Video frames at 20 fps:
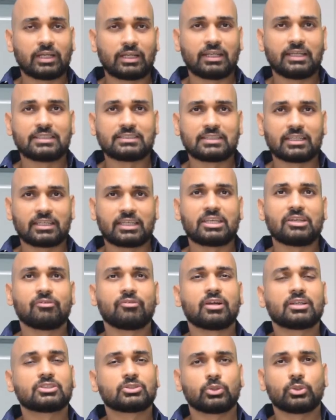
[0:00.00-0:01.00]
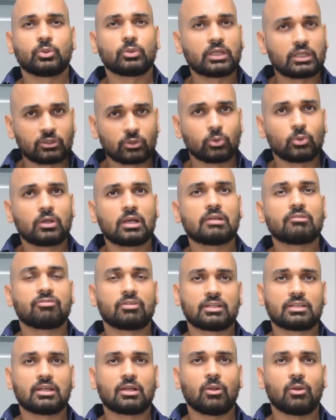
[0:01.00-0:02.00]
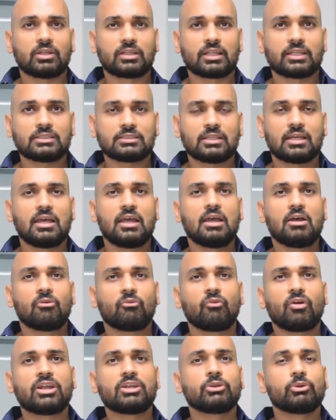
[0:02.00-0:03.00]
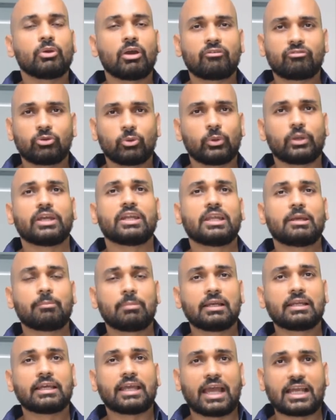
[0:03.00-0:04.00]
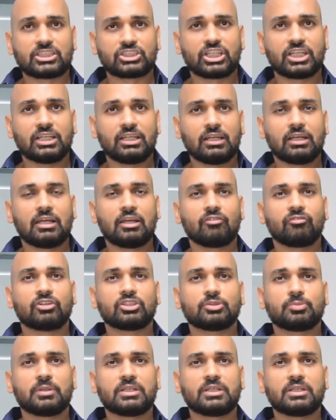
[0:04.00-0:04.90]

at least the keywords so you can Google further on this. One, you have to enable caching, which